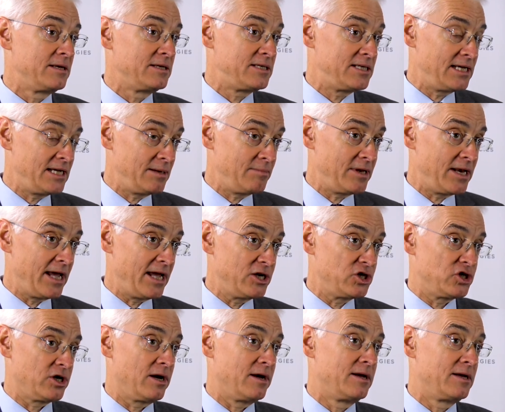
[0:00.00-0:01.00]
team in
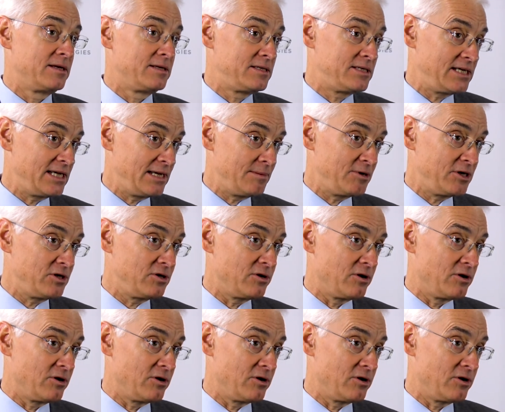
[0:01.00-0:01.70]
Asia, team in